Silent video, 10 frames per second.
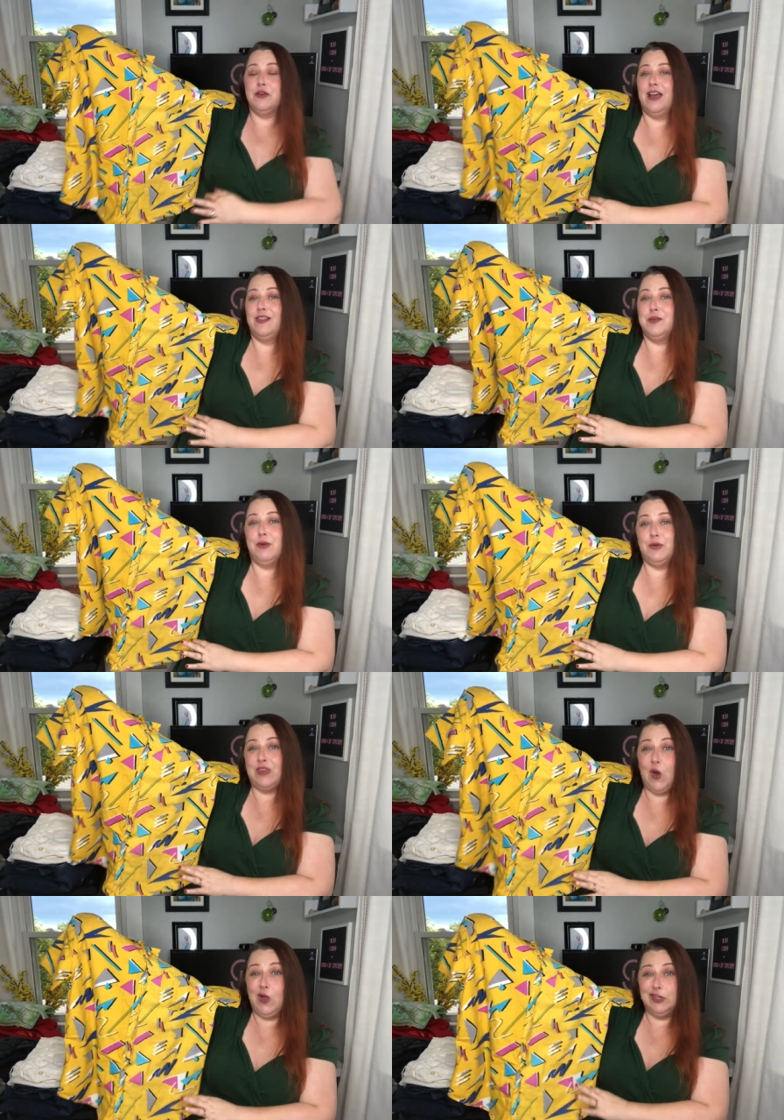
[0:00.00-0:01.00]
color but with
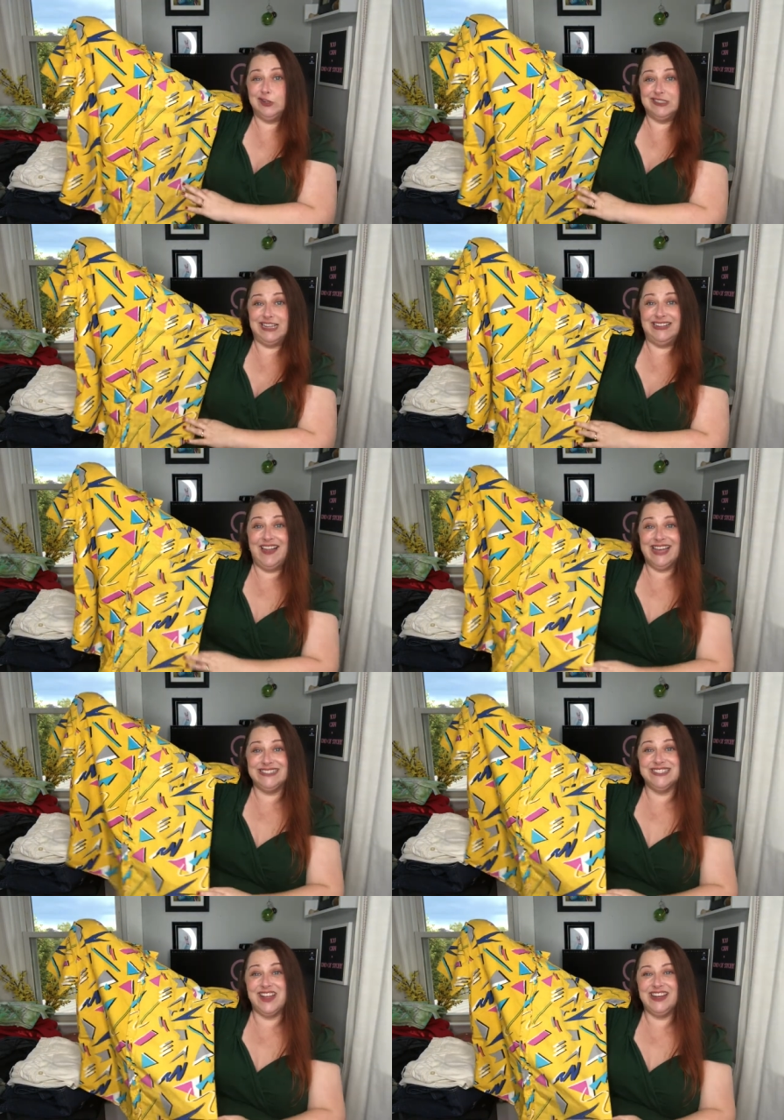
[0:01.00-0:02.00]
all little
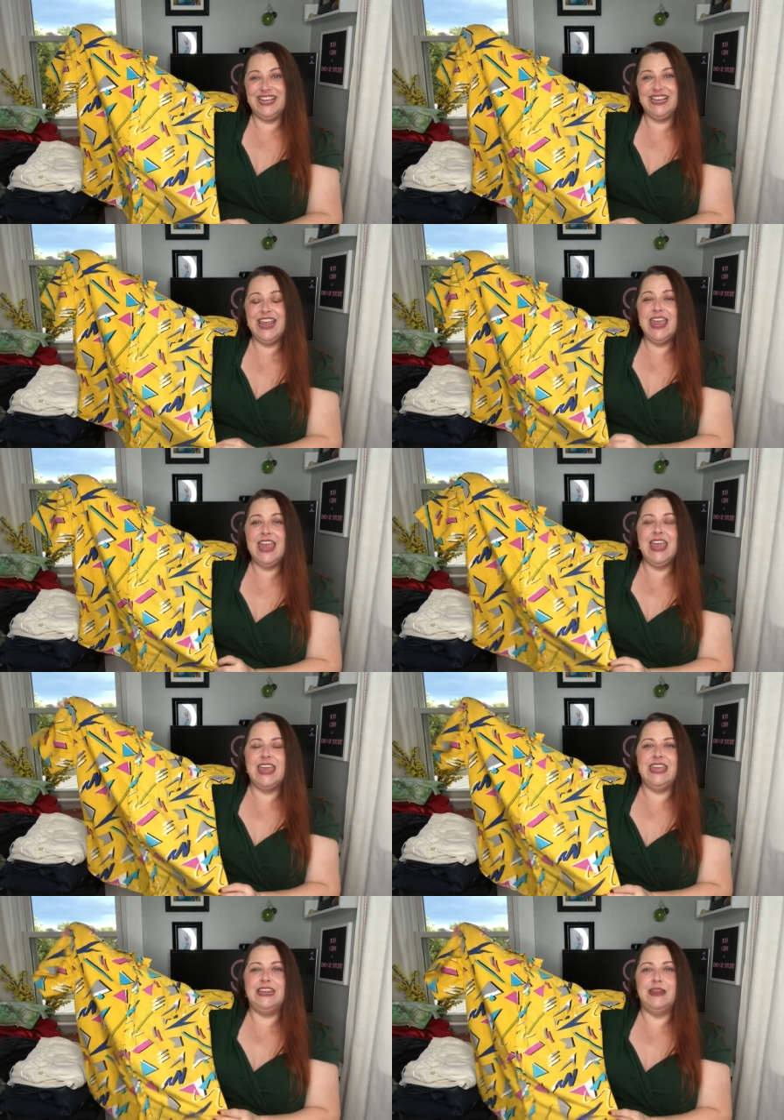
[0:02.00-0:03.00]
sunglasses on it,
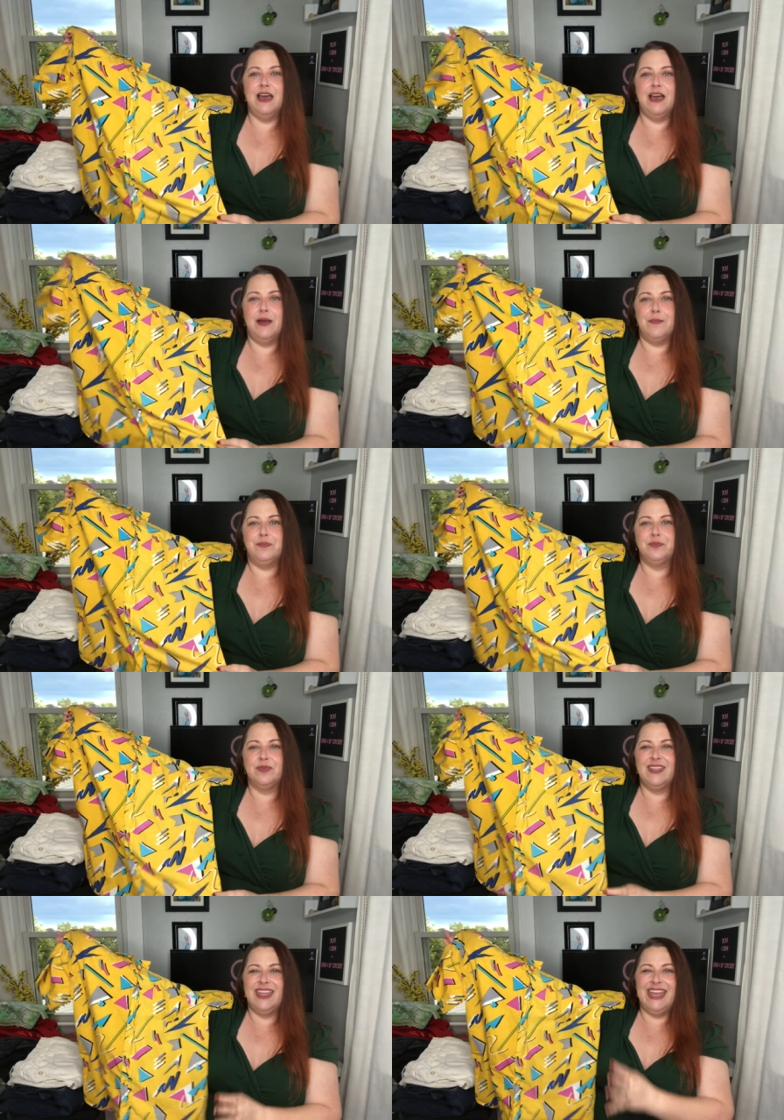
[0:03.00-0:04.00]
in
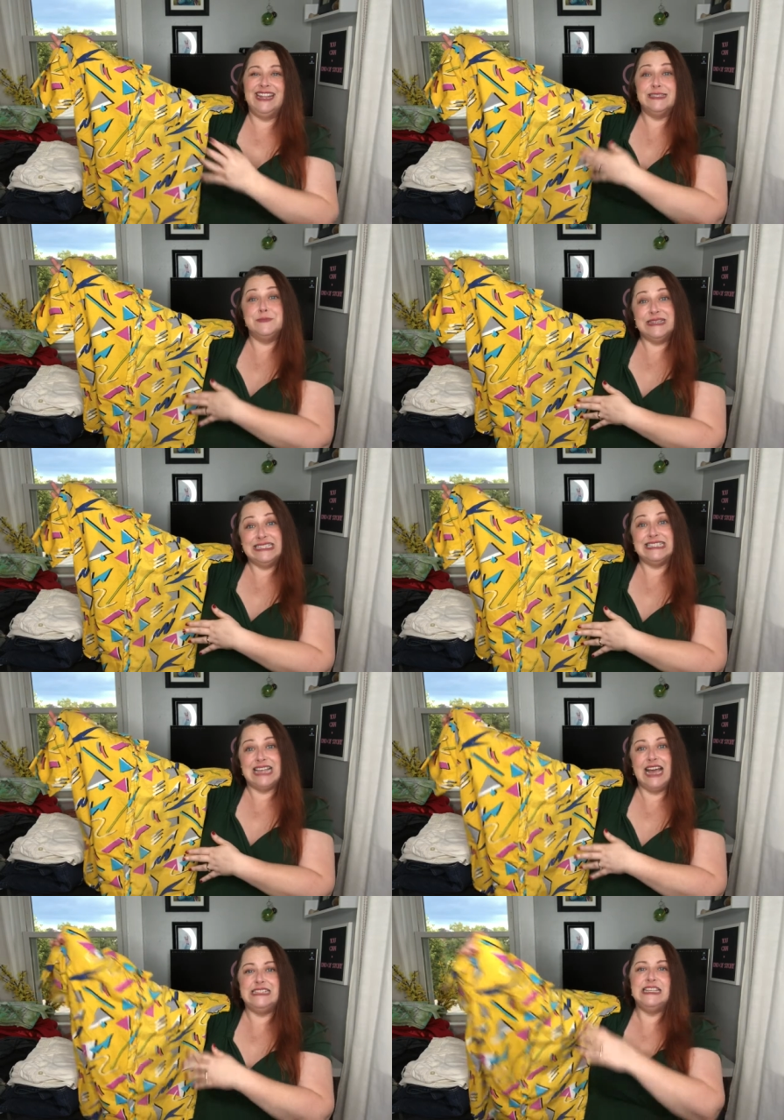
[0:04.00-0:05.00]
and it's men's
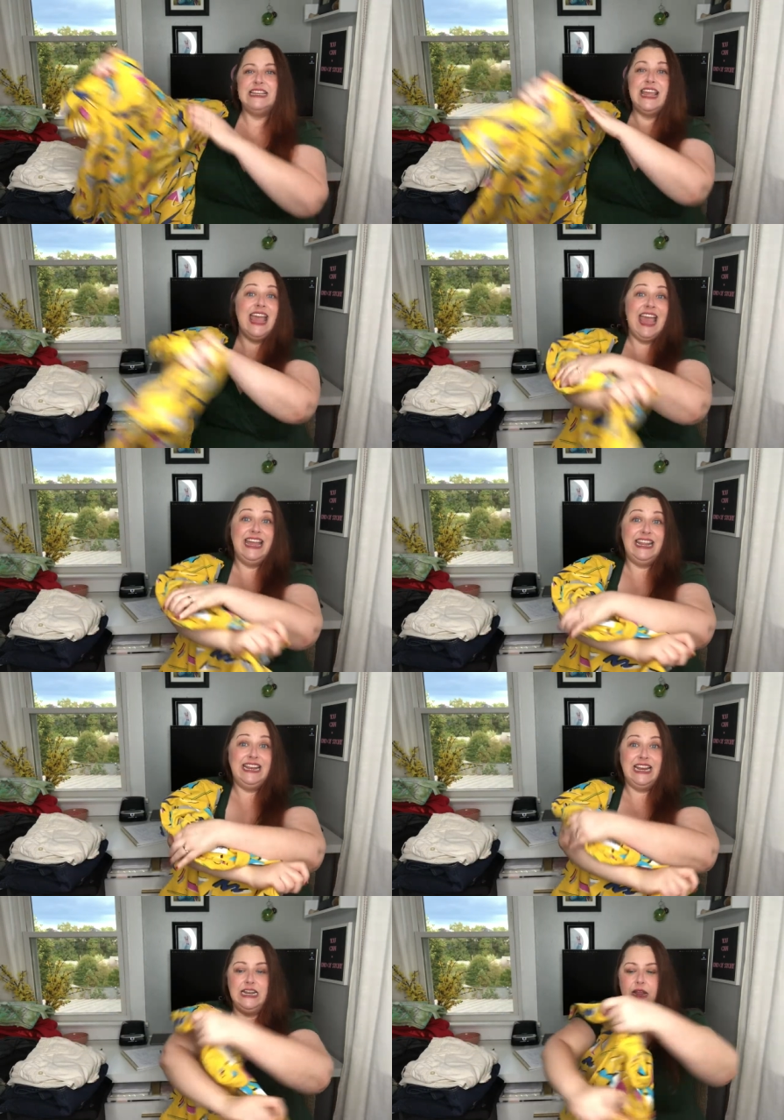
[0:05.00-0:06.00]
sizing, and it
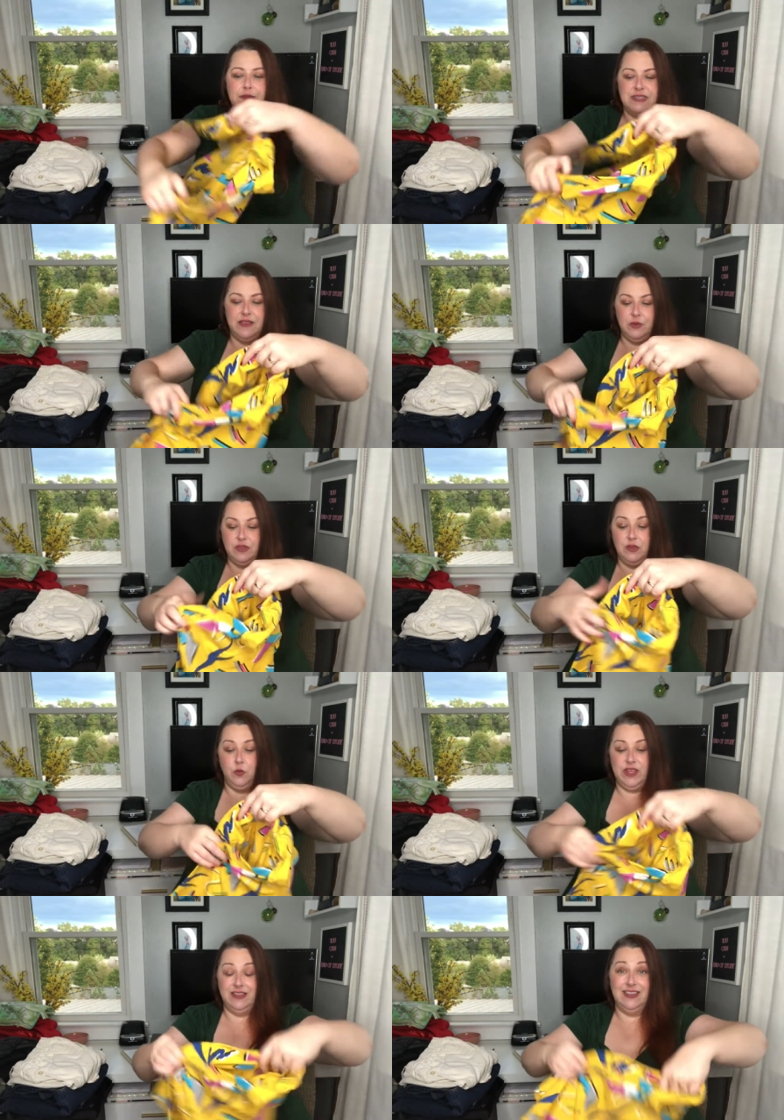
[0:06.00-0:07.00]
ended up selling within a
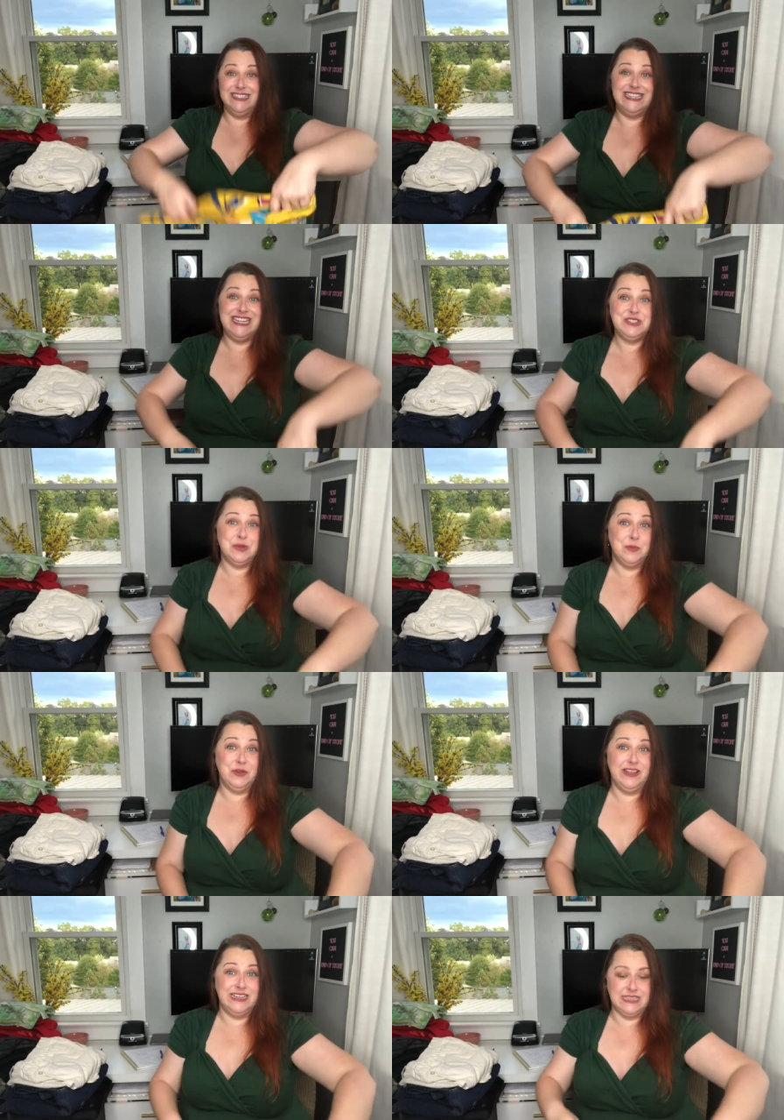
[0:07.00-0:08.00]
week of listing, so I'm
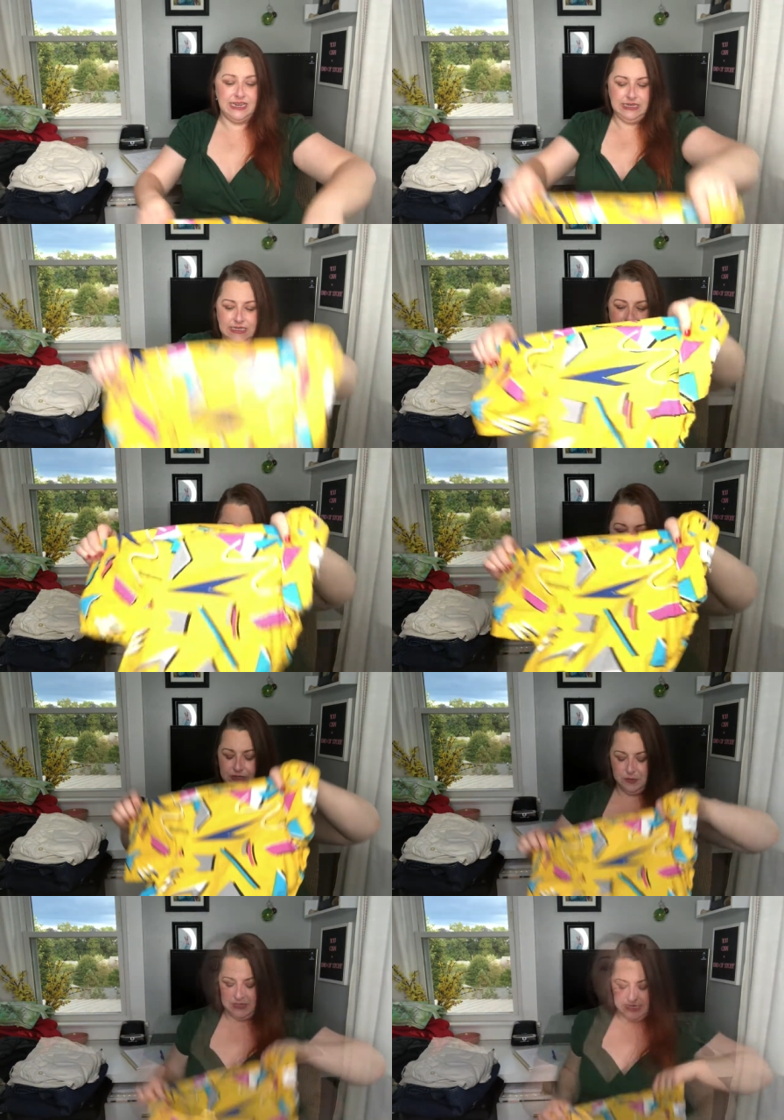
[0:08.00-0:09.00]
really excited to see how
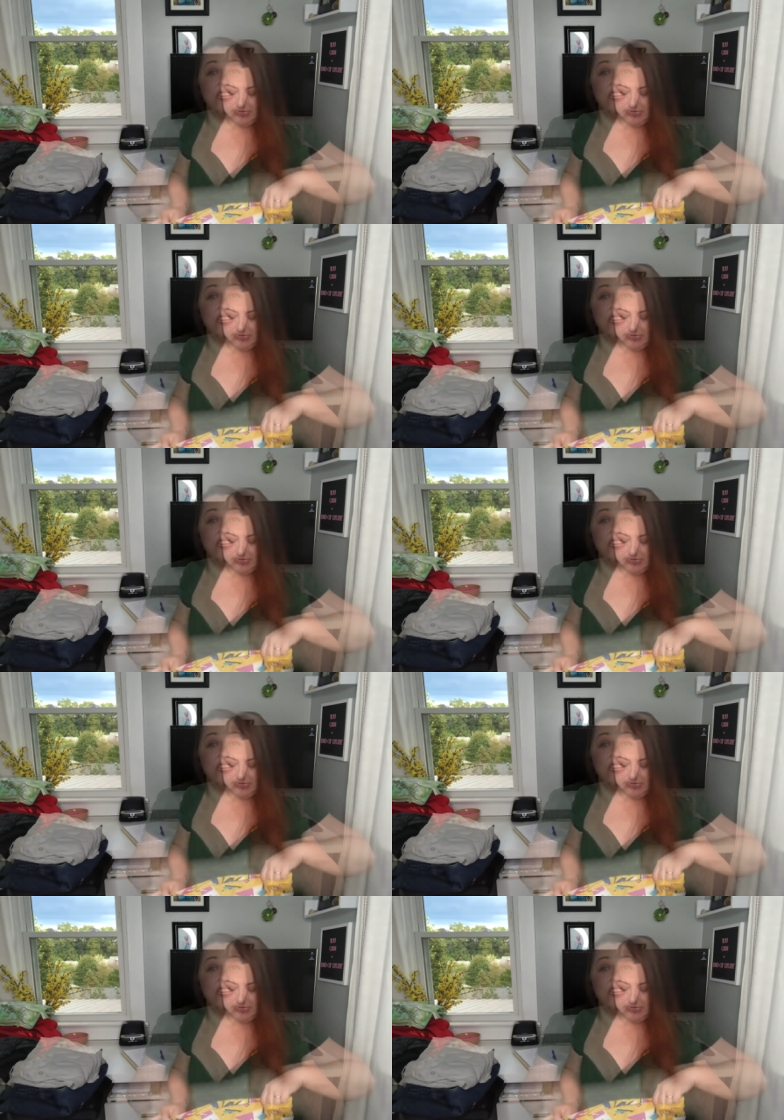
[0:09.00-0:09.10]
this one does.